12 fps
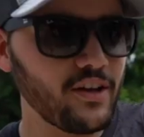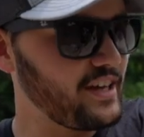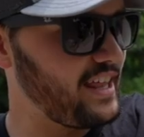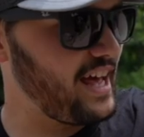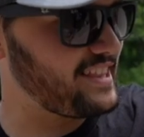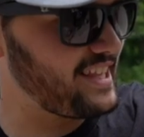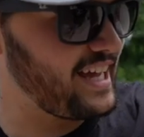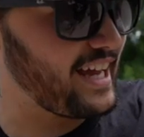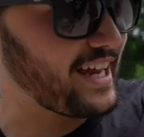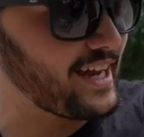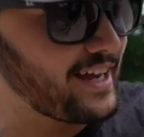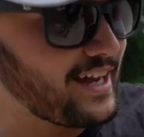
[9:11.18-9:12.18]
that
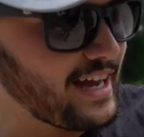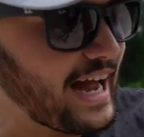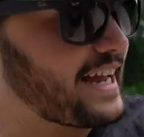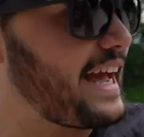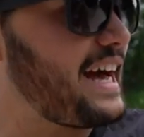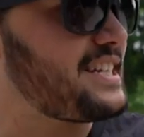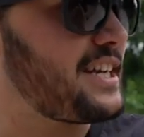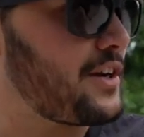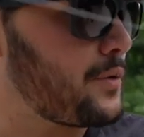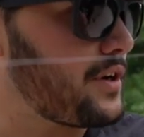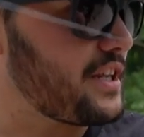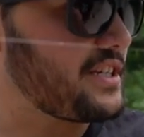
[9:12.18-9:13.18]
thing. I cast
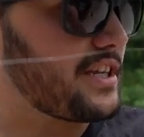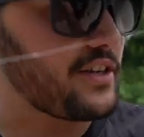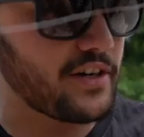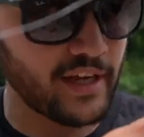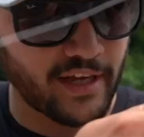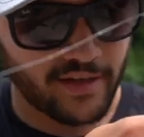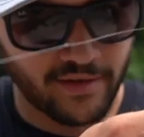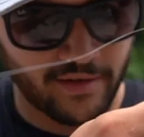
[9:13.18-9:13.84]
netted one of these the other day.